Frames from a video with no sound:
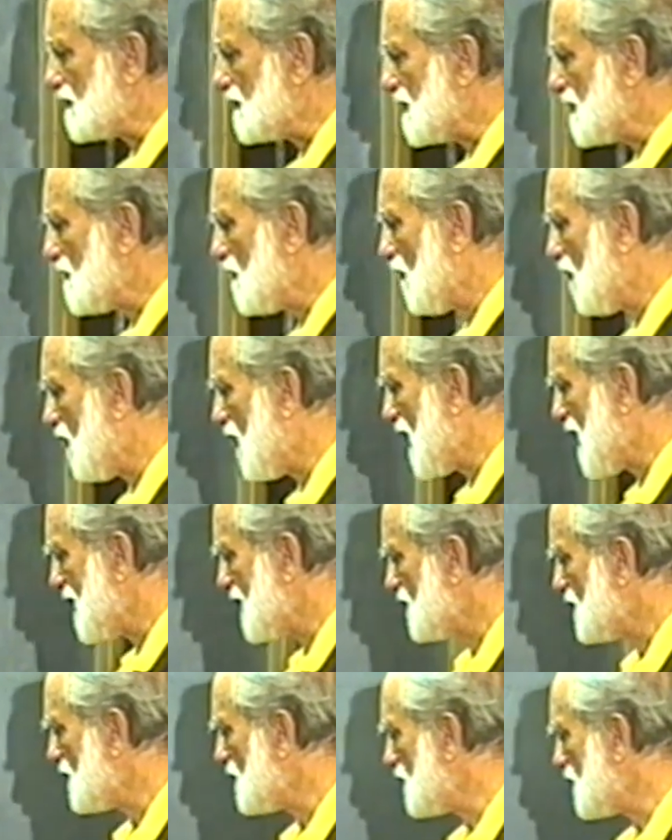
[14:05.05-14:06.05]
Then why
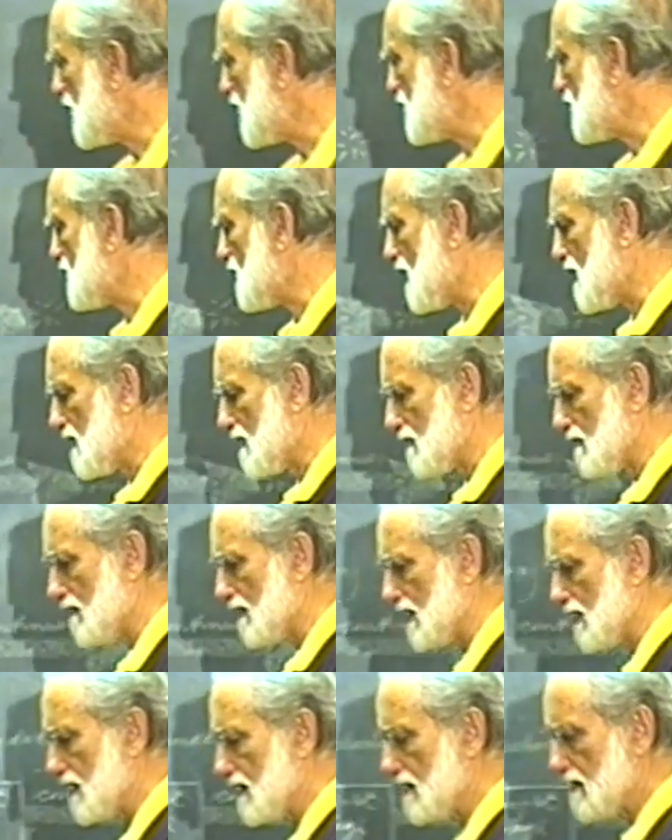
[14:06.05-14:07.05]
do we
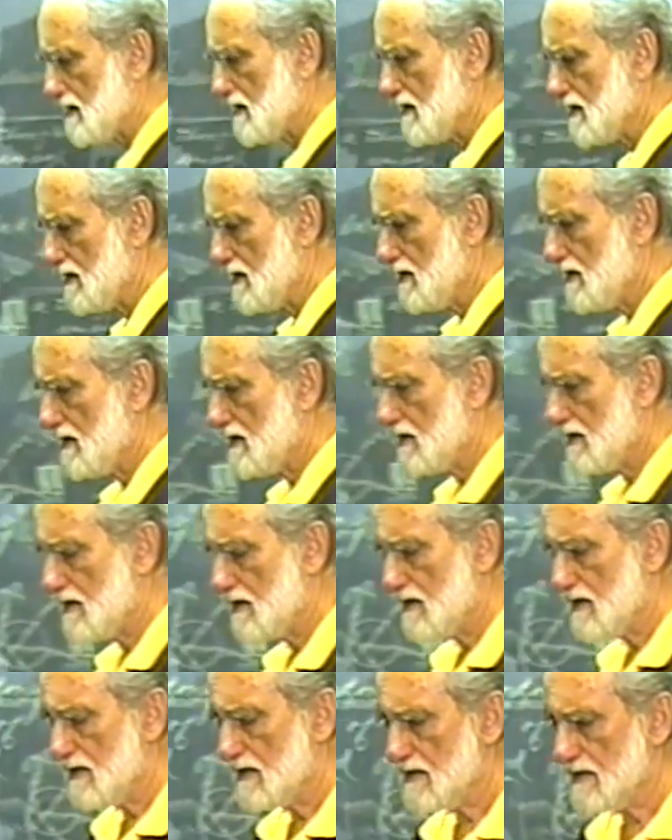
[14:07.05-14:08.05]
tolerate
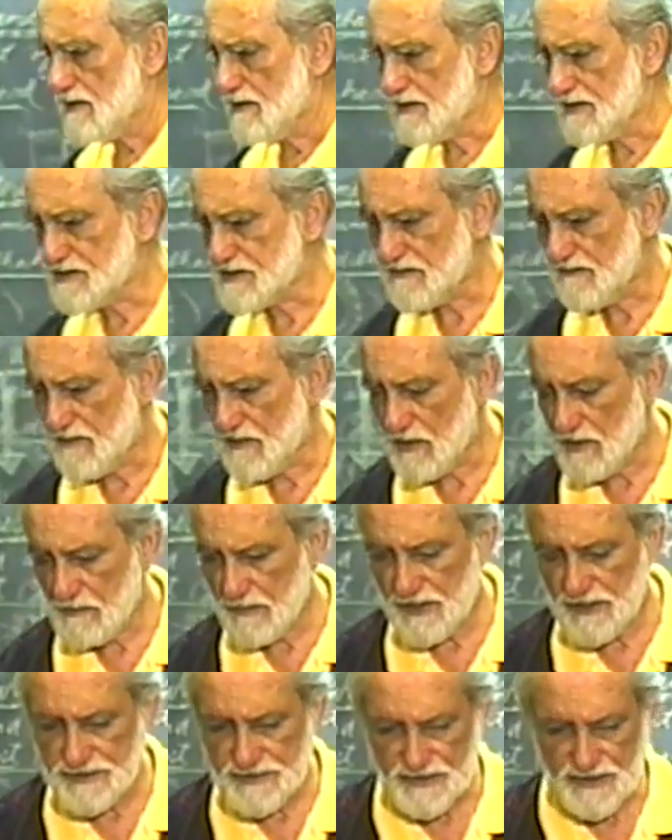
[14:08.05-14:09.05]
this
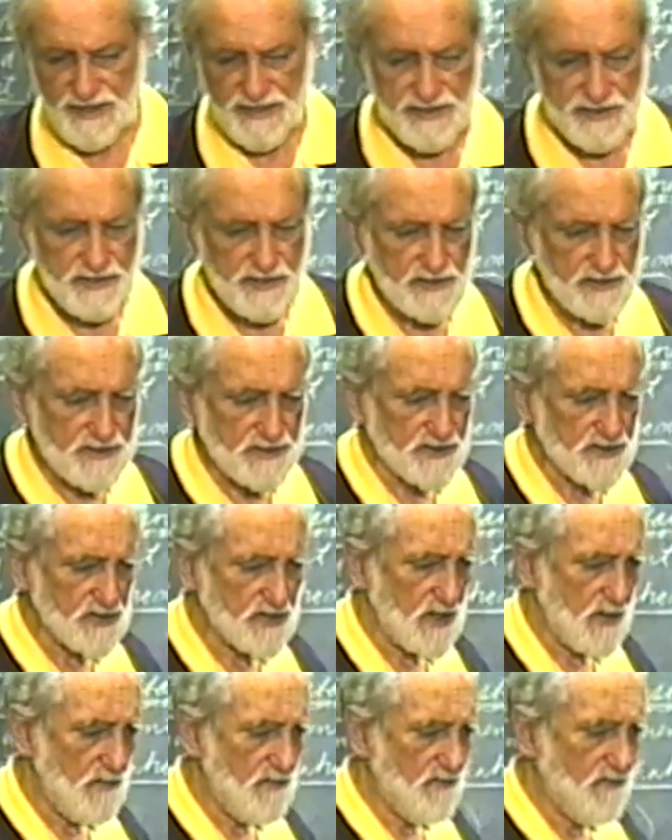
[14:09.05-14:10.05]
verbalization, the
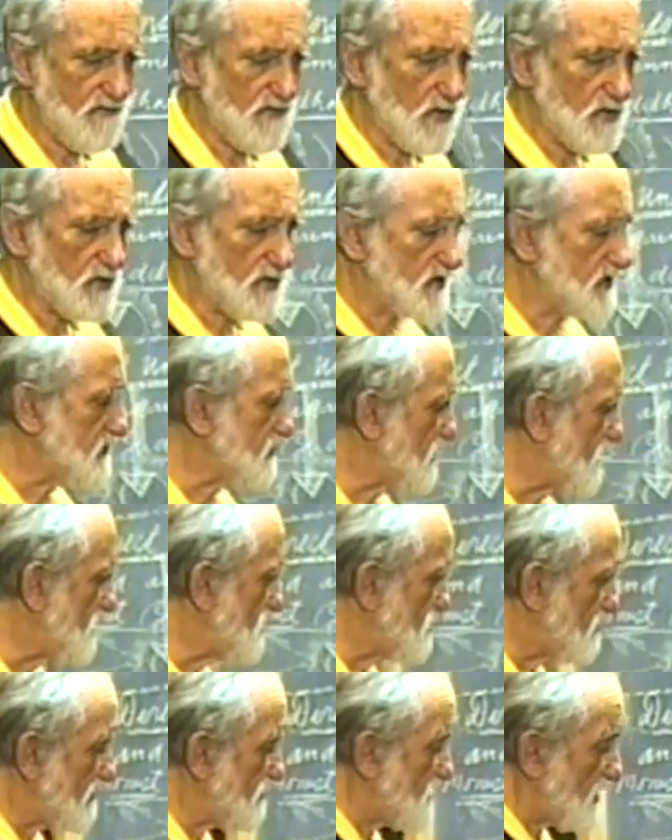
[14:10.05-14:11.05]

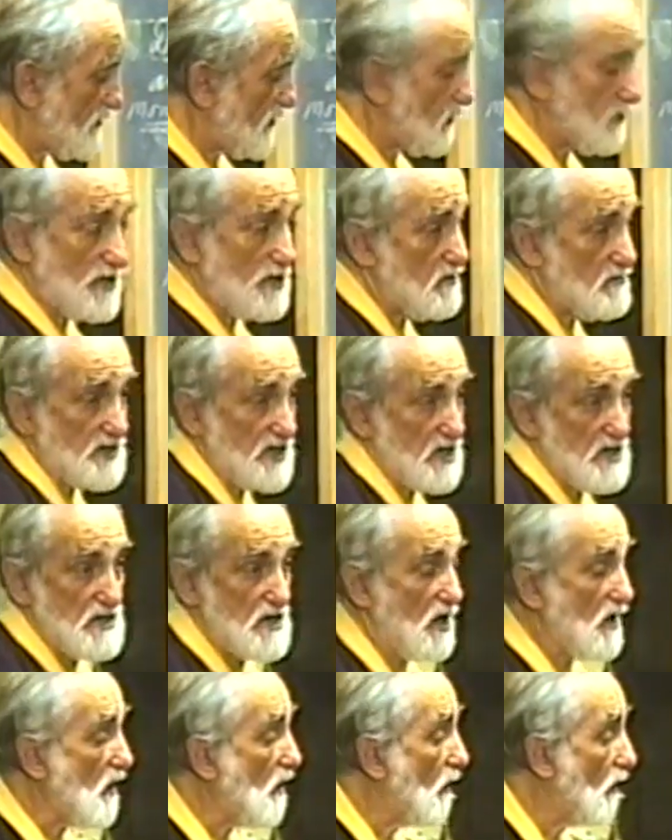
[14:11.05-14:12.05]
sub-vocalization of something we already
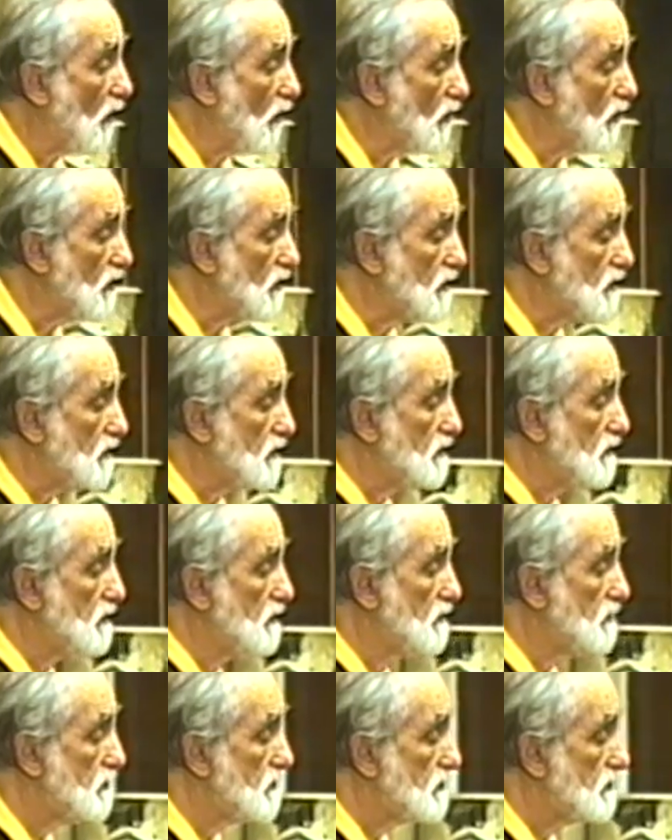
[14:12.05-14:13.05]
know?
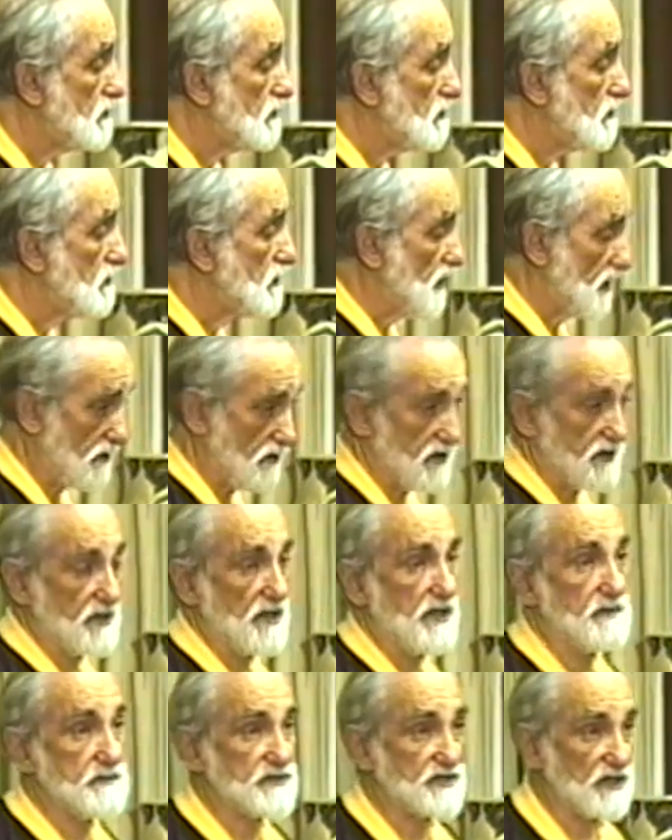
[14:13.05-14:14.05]
Here it
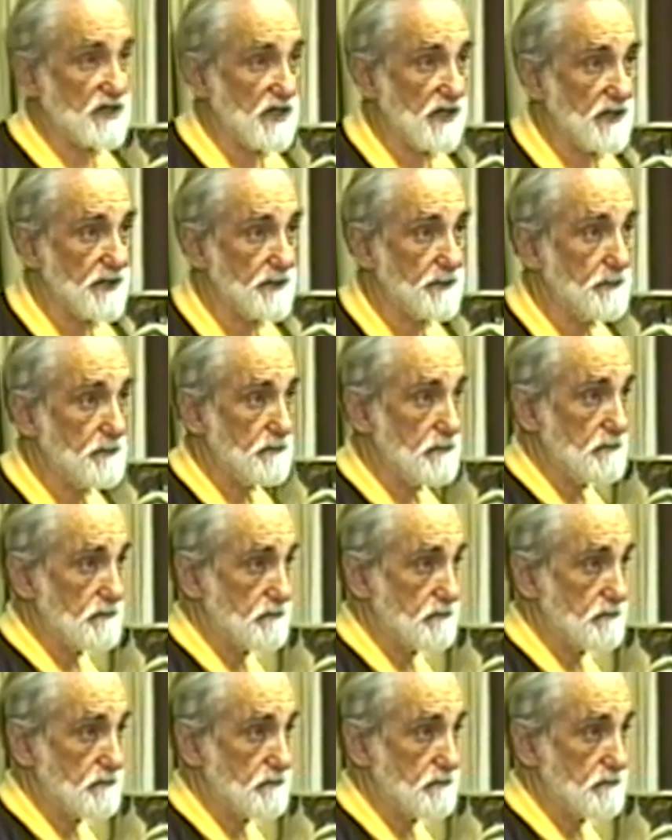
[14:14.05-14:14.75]
comes again.